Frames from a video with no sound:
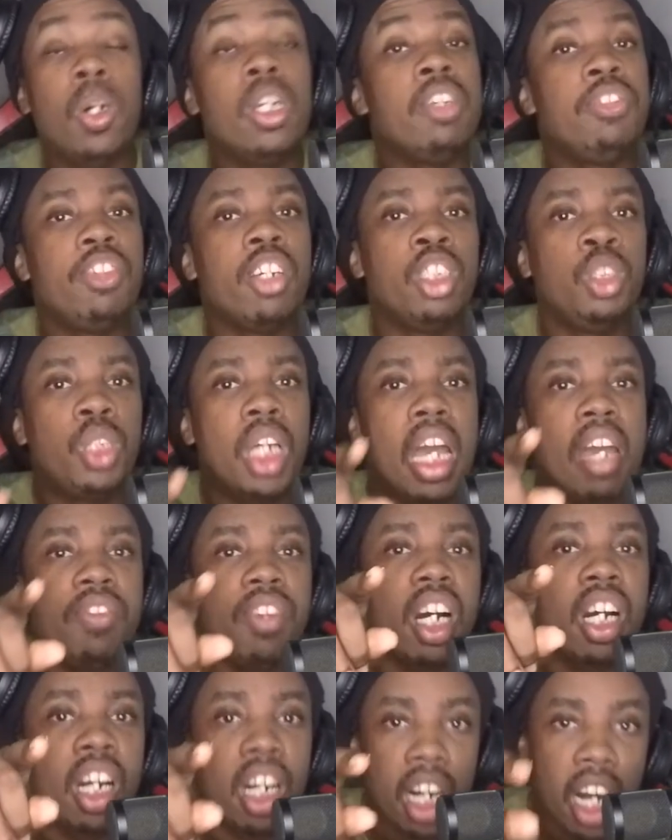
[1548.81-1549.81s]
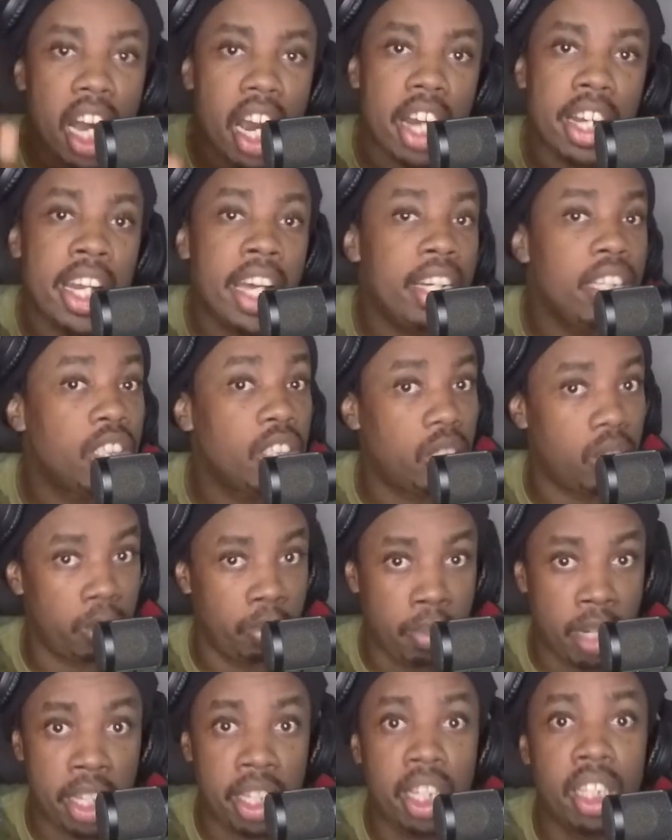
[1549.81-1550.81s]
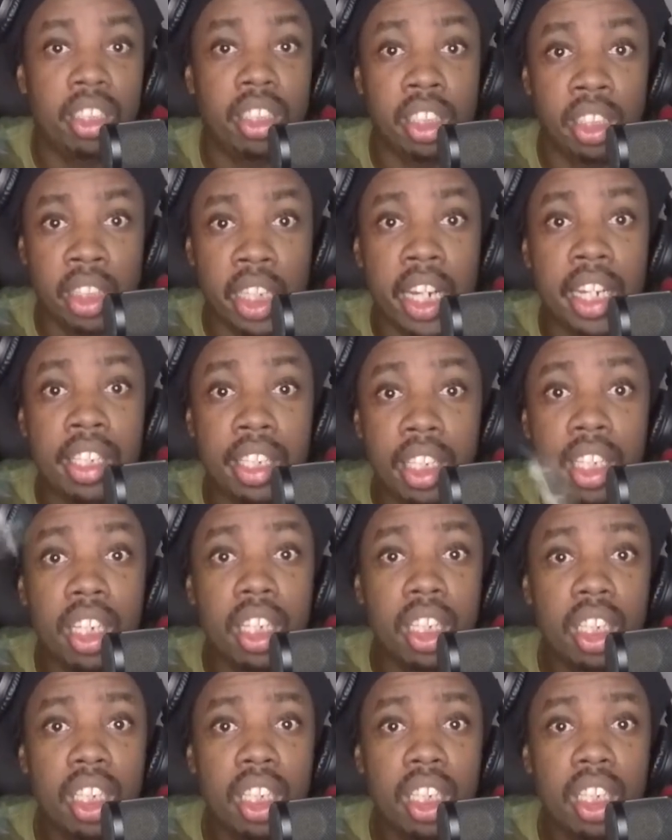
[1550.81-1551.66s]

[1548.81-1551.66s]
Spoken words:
If you drive a car, that is somebody else's idea.